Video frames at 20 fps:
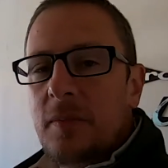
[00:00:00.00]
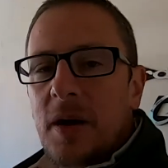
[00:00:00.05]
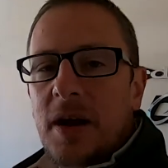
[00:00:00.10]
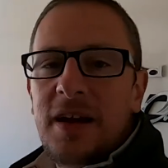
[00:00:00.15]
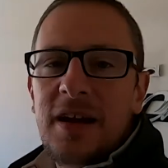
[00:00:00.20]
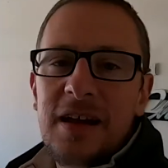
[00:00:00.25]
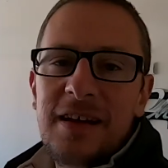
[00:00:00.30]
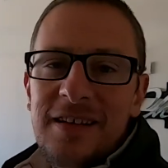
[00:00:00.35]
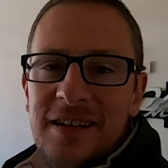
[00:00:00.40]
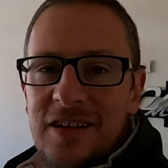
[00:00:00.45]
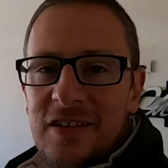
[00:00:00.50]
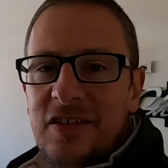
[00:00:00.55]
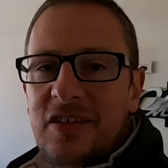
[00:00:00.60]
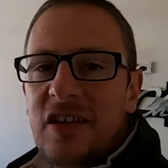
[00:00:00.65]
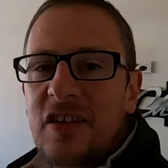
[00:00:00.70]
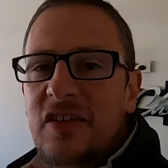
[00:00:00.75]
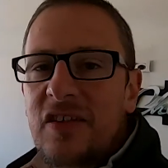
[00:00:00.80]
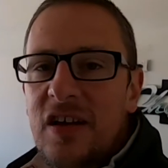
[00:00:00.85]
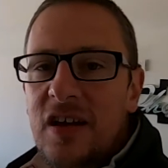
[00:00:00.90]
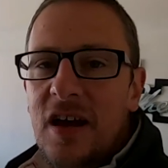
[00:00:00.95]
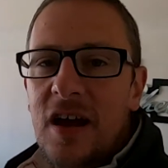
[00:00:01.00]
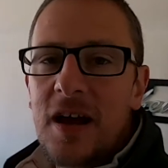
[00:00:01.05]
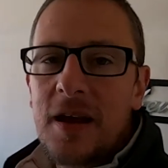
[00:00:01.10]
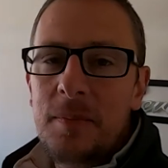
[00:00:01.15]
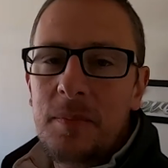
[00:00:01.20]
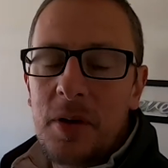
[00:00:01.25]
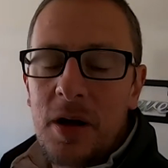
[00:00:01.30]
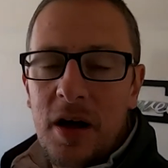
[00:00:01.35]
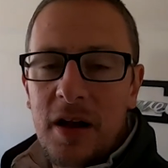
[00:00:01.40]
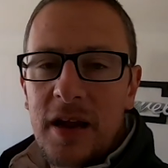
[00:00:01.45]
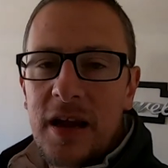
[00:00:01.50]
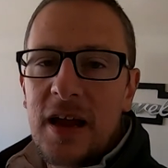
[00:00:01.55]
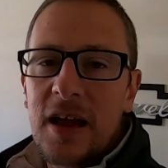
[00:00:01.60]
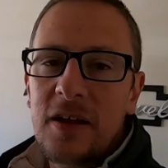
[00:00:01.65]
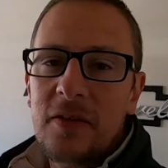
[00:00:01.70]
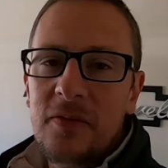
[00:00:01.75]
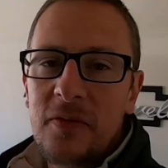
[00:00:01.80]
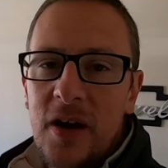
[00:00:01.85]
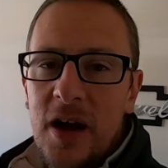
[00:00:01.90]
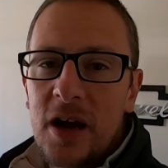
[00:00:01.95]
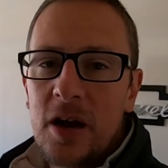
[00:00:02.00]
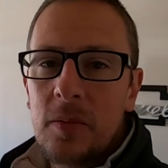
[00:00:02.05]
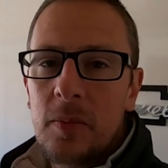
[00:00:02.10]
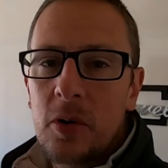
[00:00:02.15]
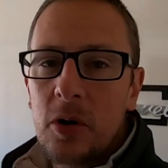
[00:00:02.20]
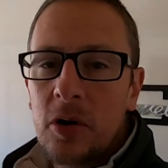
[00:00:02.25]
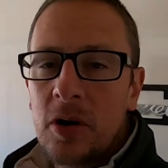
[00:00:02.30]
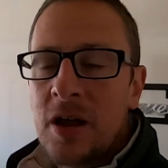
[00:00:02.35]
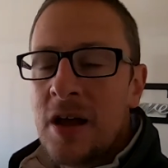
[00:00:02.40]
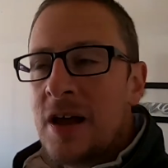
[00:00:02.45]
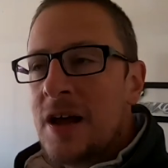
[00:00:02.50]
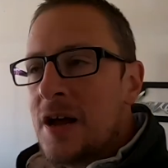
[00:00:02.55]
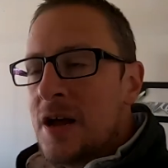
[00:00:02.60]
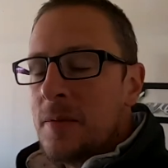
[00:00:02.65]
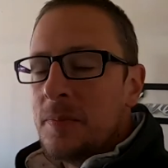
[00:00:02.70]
my 1969 Pontiac Firebird.